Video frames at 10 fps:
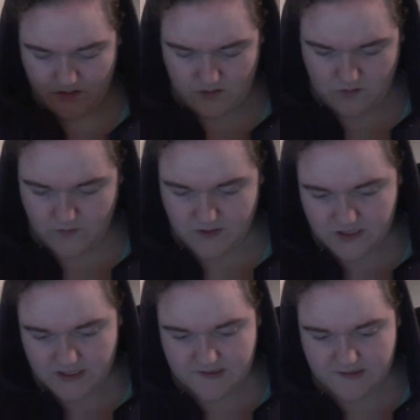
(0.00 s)
which
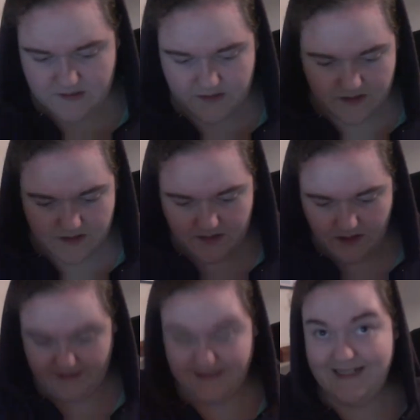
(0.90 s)
isn't
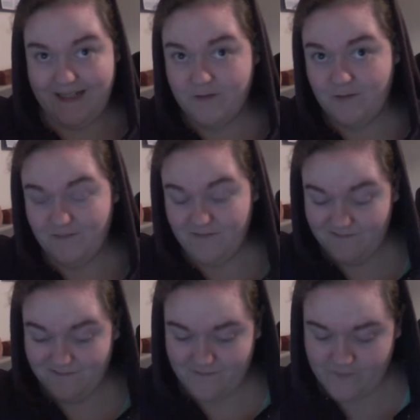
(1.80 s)
ideal
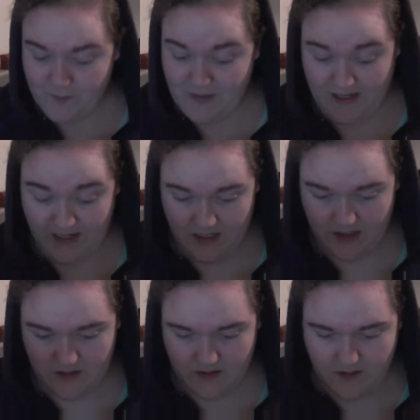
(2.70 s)
for me,
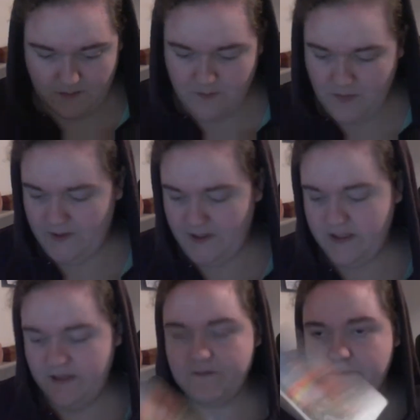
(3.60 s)
but
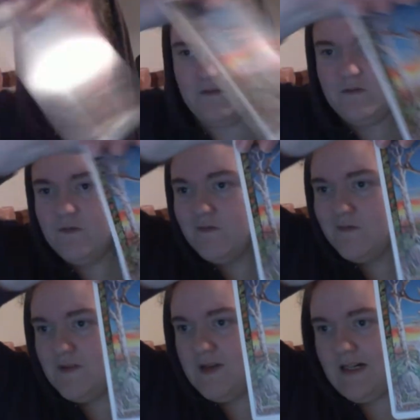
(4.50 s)

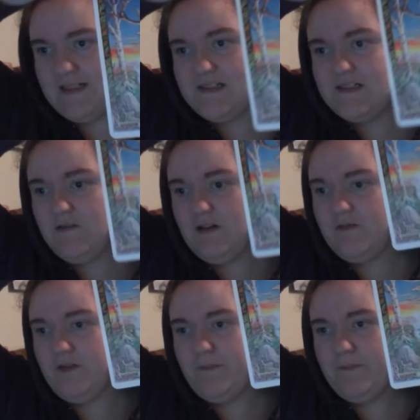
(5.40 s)
I still love
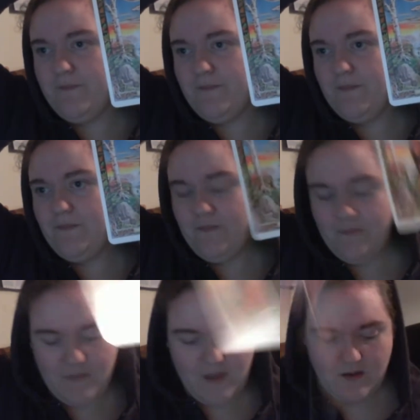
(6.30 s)
them.
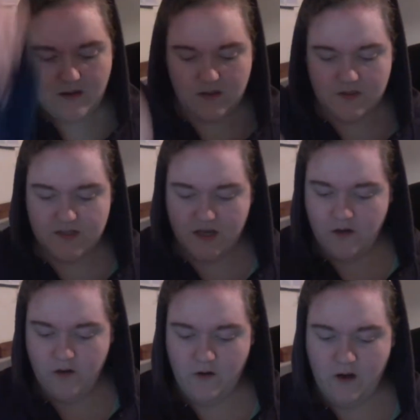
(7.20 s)

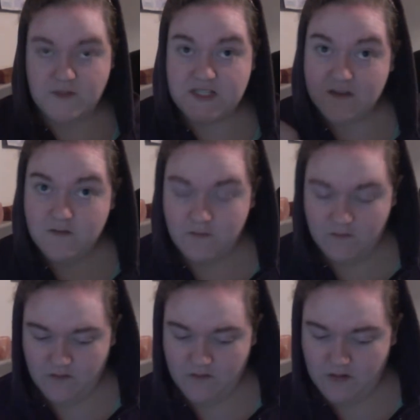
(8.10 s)
So I'm still
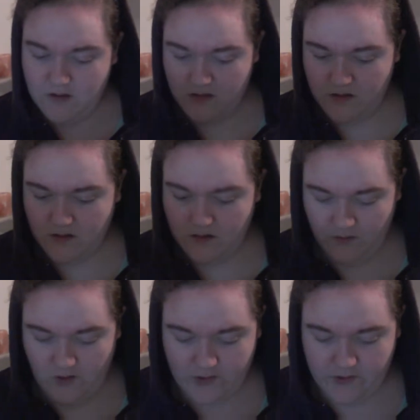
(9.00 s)
on
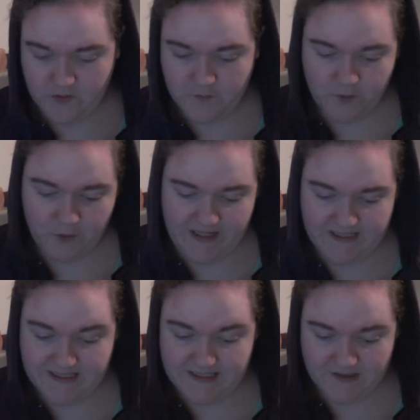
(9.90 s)
the hunt for a
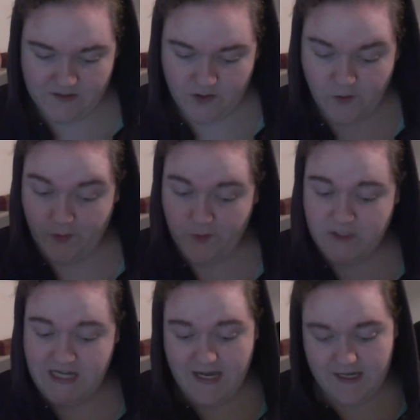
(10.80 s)
decent Oracle
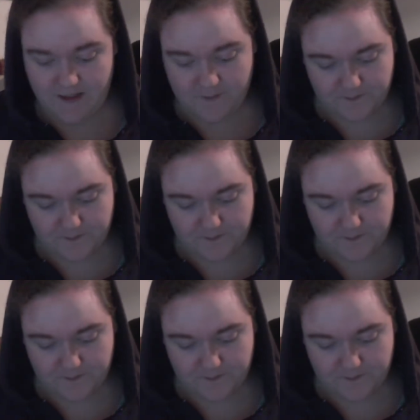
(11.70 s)
deck.